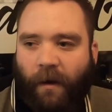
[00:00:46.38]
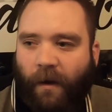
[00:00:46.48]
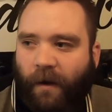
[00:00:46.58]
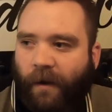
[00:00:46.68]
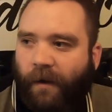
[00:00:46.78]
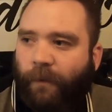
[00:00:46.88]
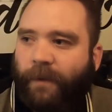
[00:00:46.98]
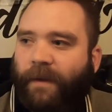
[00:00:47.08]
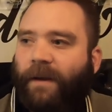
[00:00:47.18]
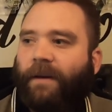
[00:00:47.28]
Uh,
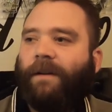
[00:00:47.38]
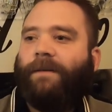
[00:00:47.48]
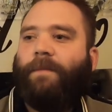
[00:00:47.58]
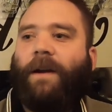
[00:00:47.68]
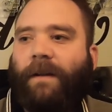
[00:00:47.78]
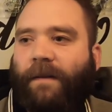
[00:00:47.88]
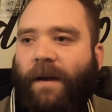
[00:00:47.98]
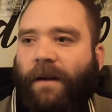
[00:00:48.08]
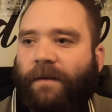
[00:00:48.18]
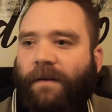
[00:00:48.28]
what they can expect,
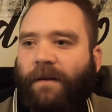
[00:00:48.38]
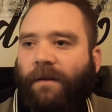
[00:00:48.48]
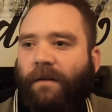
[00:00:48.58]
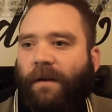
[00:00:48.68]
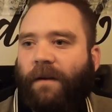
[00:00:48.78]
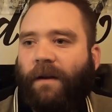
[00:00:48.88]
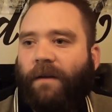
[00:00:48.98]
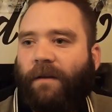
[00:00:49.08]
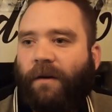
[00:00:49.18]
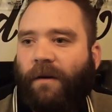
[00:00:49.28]
I think they
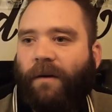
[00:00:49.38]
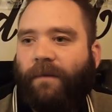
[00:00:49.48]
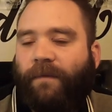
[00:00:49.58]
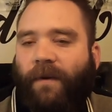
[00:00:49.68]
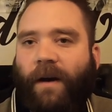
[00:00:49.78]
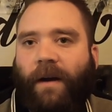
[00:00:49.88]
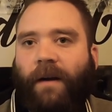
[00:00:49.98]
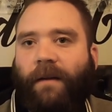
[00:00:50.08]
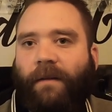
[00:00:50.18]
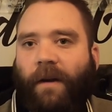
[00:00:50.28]
can uh,
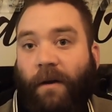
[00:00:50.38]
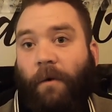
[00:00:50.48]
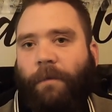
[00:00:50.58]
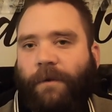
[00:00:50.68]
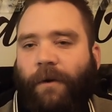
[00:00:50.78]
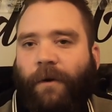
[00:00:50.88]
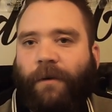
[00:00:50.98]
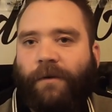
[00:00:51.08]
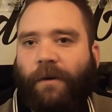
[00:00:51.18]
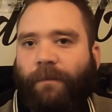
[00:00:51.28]
find, I hope
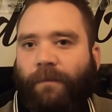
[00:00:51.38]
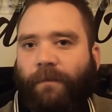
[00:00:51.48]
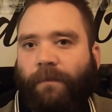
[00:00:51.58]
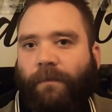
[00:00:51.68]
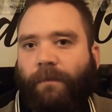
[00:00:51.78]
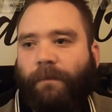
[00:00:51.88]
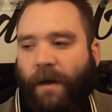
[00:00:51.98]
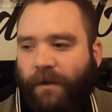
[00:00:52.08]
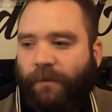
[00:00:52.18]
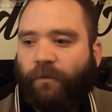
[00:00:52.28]
so, some
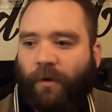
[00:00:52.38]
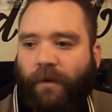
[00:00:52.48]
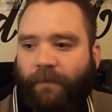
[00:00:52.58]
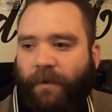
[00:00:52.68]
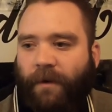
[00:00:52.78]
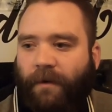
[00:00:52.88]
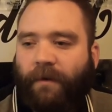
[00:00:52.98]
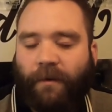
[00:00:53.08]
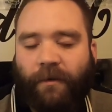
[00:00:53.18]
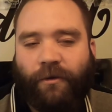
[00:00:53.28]
Belgian craft beer,
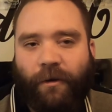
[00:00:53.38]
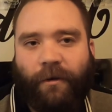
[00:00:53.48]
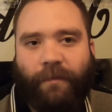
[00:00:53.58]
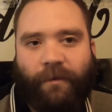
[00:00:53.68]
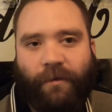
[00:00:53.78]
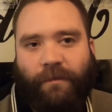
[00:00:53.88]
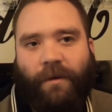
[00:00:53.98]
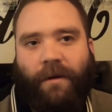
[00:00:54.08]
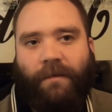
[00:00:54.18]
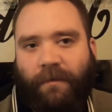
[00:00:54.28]
sure, because
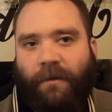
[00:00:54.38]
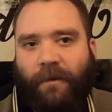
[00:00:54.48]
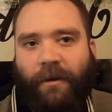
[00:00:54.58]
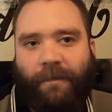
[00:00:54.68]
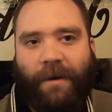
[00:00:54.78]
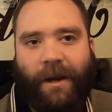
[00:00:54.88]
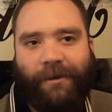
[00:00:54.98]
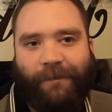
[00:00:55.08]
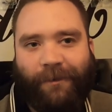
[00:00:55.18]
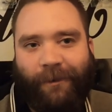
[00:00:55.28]
we are in
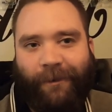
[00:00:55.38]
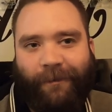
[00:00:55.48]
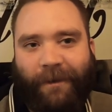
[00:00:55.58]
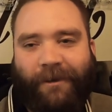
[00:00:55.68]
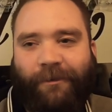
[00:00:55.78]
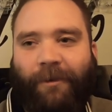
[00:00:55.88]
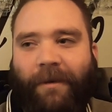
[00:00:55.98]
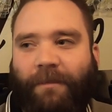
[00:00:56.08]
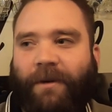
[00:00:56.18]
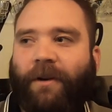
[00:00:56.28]
Belgium, so Belgian
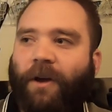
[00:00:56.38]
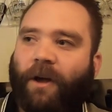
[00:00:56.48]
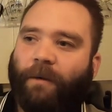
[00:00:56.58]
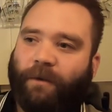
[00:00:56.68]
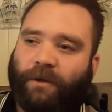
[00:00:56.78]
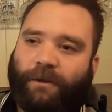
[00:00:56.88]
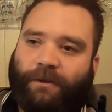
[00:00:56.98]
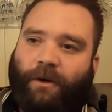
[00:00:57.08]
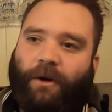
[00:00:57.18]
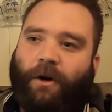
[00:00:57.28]
craft beer, but
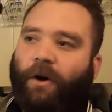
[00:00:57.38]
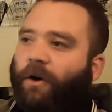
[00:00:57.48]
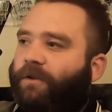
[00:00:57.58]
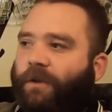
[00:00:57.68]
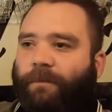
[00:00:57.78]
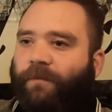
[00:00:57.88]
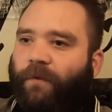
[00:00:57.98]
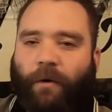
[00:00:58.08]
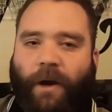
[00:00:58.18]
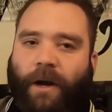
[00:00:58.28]
also some
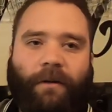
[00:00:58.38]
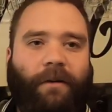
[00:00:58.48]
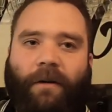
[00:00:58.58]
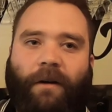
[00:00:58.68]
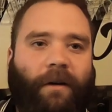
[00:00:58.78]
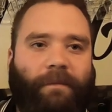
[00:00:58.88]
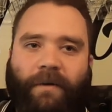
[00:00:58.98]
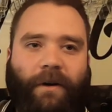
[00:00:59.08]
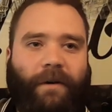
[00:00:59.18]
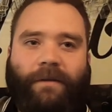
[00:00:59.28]
foreign uh,
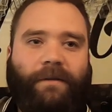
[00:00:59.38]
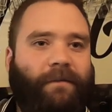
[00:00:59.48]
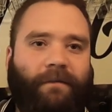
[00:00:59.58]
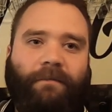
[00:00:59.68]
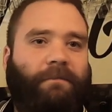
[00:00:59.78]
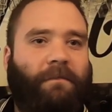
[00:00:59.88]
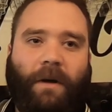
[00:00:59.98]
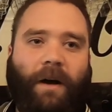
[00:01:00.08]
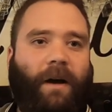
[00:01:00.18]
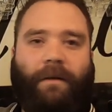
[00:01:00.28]
beers
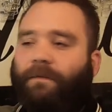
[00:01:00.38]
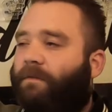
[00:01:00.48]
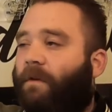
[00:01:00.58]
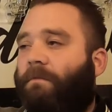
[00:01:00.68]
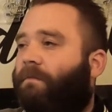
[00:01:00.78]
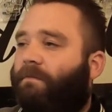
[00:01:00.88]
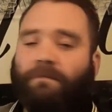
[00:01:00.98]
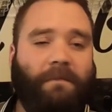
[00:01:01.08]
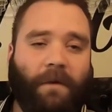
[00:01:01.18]
uh, from